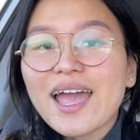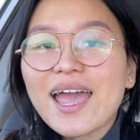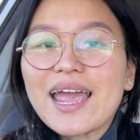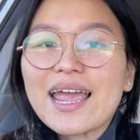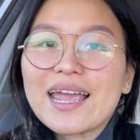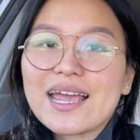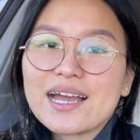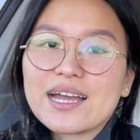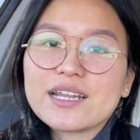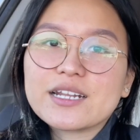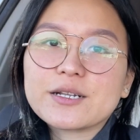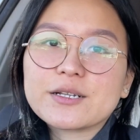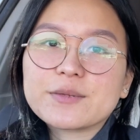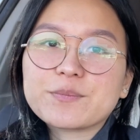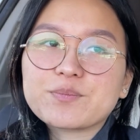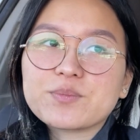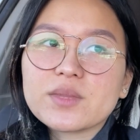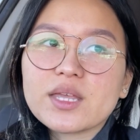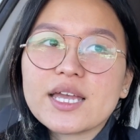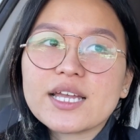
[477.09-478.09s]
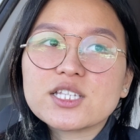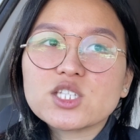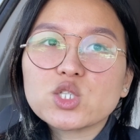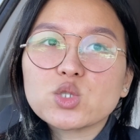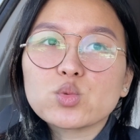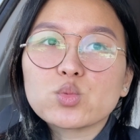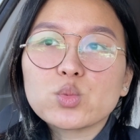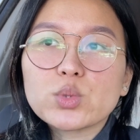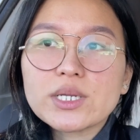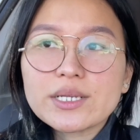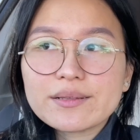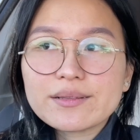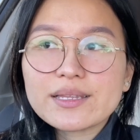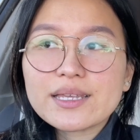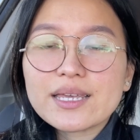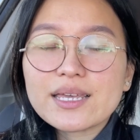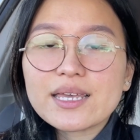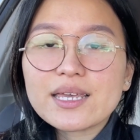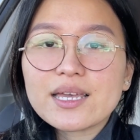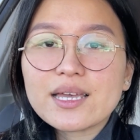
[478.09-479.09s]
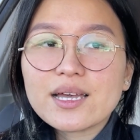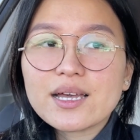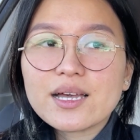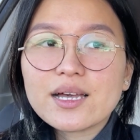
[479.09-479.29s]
and it's really